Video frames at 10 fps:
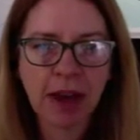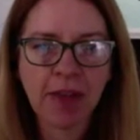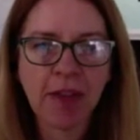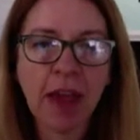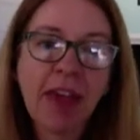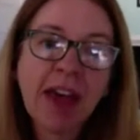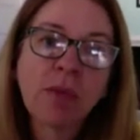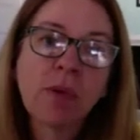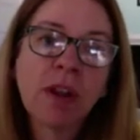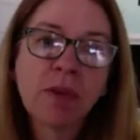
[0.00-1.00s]
And
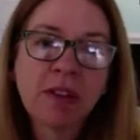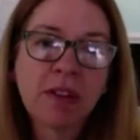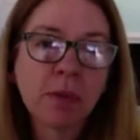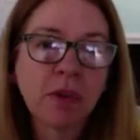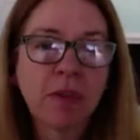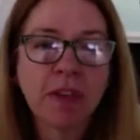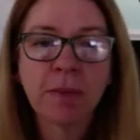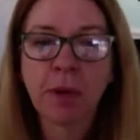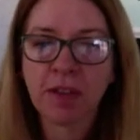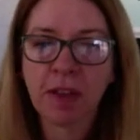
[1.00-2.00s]
that's one of the reasons we're doing these
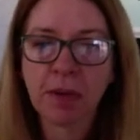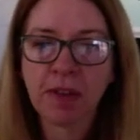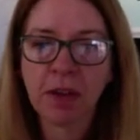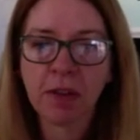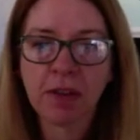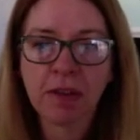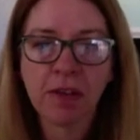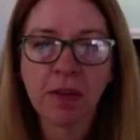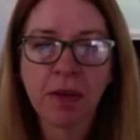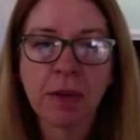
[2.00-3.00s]
bonus episodes, is
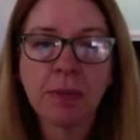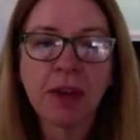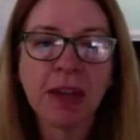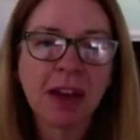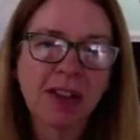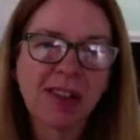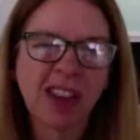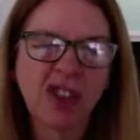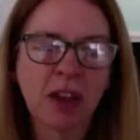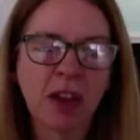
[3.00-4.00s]
so that people can hear a
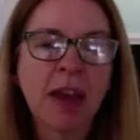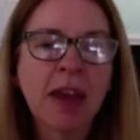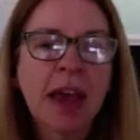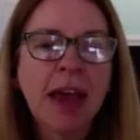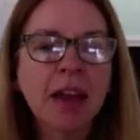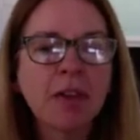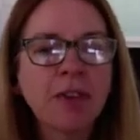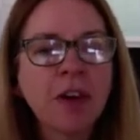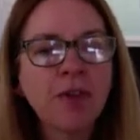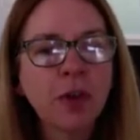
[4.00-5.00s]
session and get a
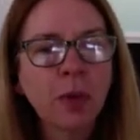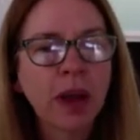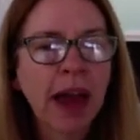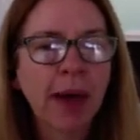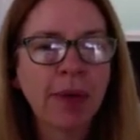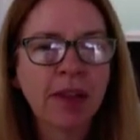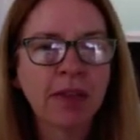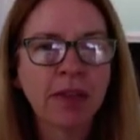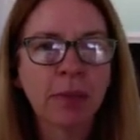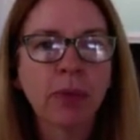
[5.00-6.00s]
feel for what happens
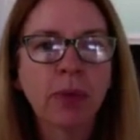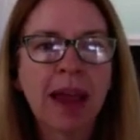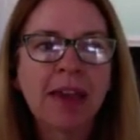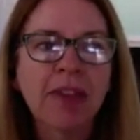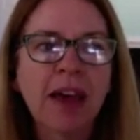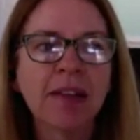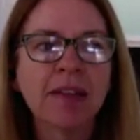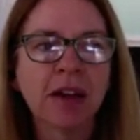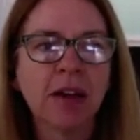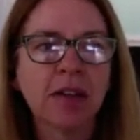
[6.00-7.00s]
to break that
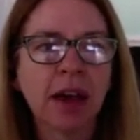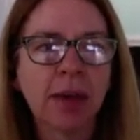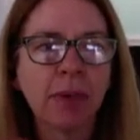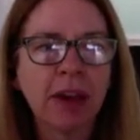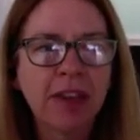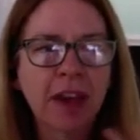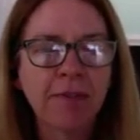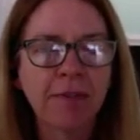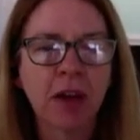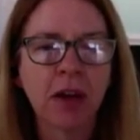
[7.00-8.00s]
stereotype, break that
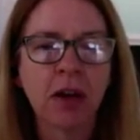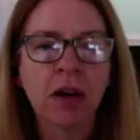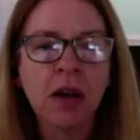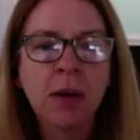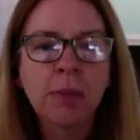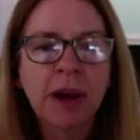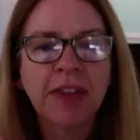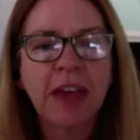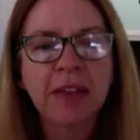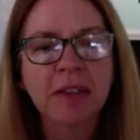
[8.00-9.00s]
fear, break
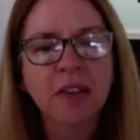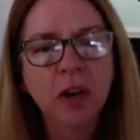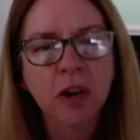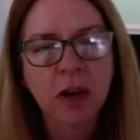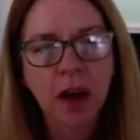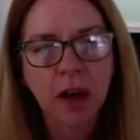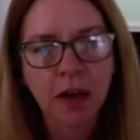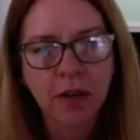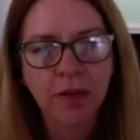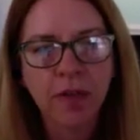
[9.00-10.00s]
that concern
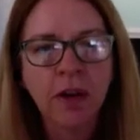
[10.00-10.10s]
of